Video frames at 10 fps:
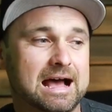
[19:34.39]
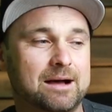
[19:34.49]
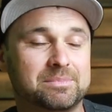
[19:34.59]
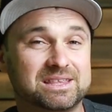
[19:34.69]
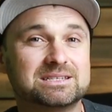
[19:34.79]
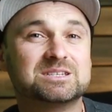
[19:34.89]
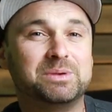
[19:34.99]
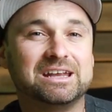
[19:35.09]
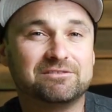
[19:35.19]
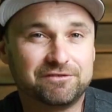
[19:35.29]
Um, this has
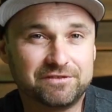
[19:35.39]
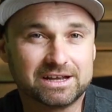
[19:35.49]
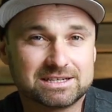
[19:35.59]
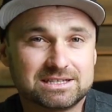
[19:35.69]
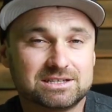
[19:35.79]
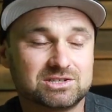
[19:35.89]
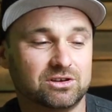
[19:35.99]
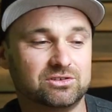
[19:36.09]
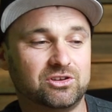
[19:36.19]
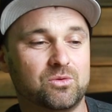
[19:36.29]
been fixed,
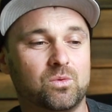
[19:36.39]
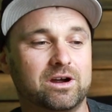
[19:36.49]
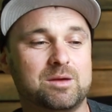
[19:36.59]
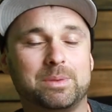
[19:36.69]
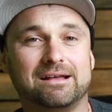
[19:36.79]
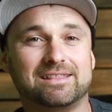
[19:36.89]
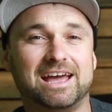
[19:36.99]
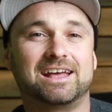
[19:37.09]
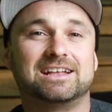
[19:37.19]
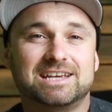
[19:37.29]
so don't worry about that.